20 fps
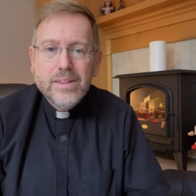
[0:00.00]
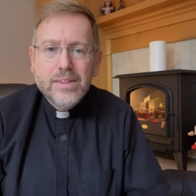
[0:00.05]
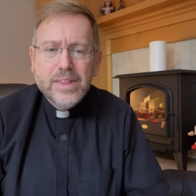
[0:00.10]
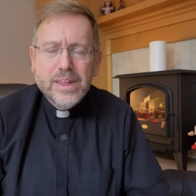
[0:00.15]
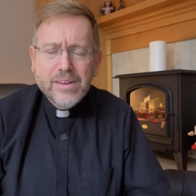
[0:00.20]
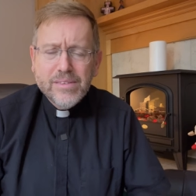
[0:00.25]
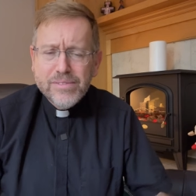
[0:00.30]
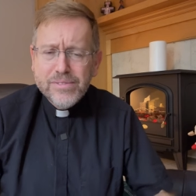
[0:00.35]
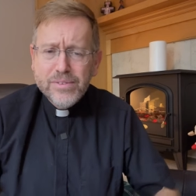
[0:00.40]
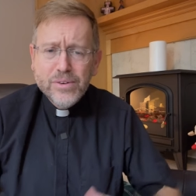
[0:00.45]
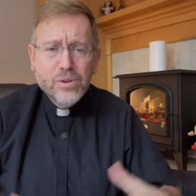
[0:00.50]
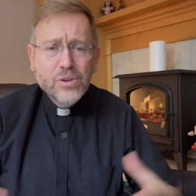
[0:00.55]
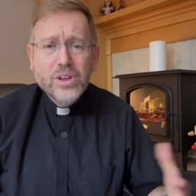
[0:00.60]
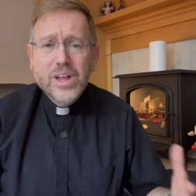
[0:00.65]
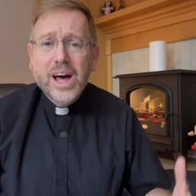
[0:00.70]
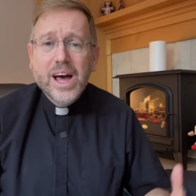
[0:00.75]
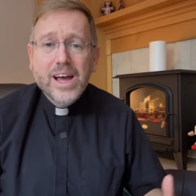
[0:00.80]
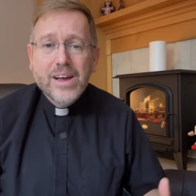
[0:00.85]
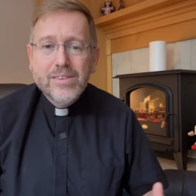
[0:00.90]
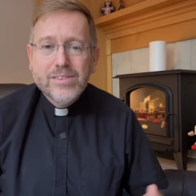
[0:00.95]
they have full
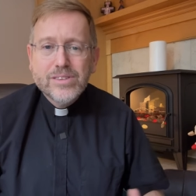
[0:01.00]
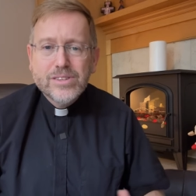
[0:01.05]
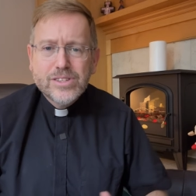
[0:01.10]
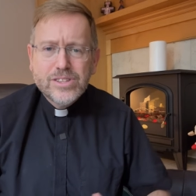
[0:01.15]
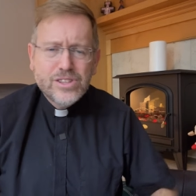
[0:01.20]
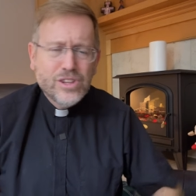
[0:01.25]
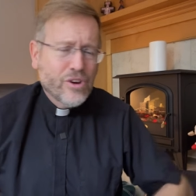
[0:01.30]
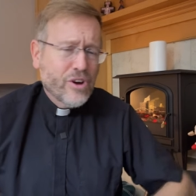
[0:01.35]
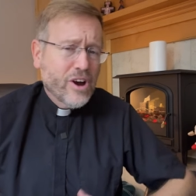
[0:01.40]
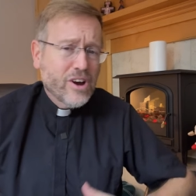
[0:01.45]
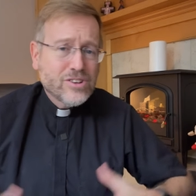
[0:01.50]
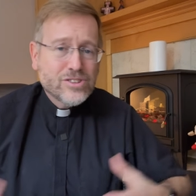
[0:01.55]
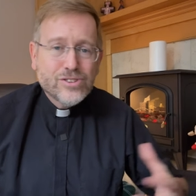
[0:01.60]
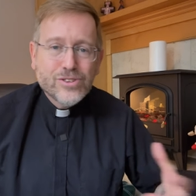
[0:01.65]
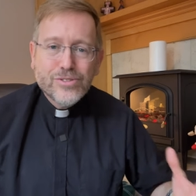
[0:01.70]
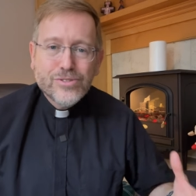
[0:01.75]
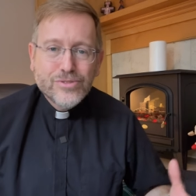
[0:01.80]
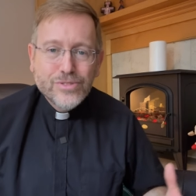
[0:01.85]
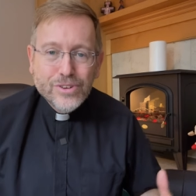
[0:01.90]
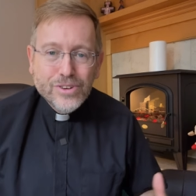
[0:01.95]
lives. Their hearts
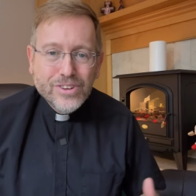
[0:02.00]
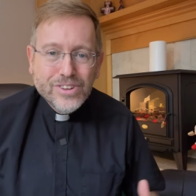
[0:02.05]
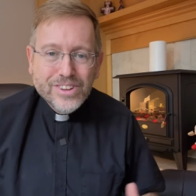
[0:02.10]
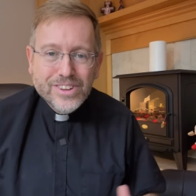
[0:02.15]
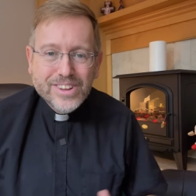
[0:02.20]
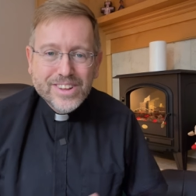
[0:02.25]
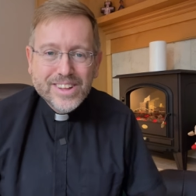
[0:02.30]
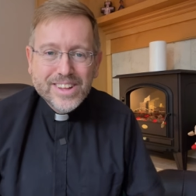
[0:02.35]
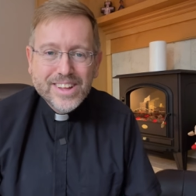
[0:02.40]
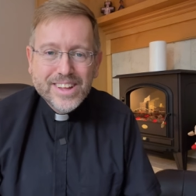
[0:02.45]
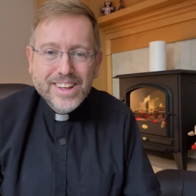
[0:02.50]
are full.